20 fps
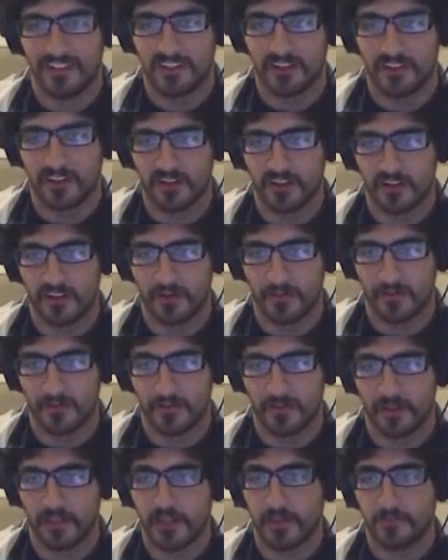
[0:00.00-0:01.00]

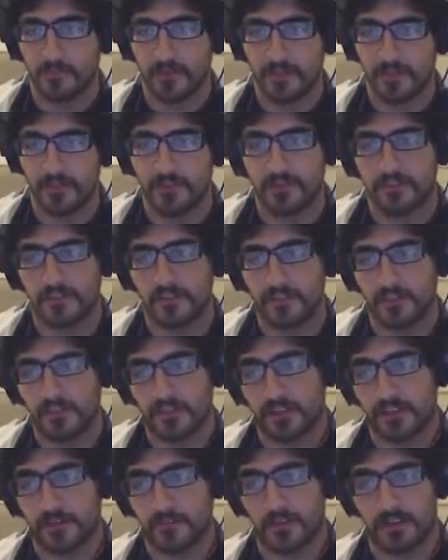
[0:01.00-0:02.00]
I might think
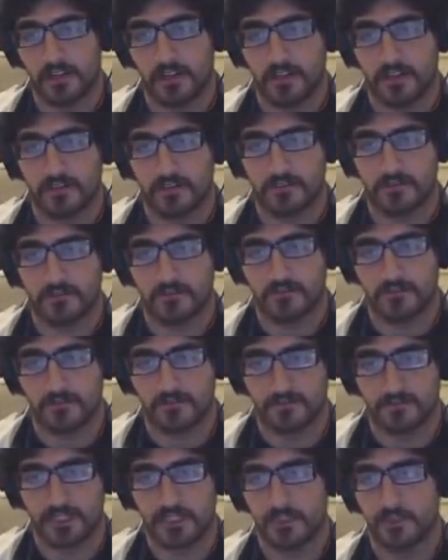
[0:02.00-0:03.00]
about
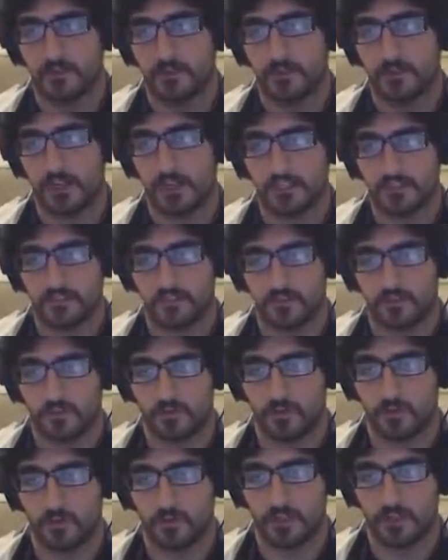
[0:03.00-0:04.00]
going back to
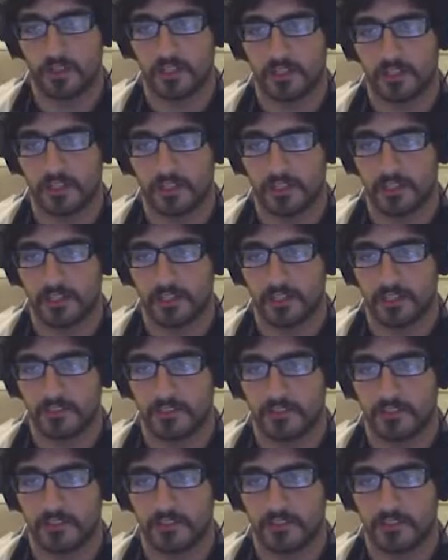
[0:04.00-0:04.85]
school and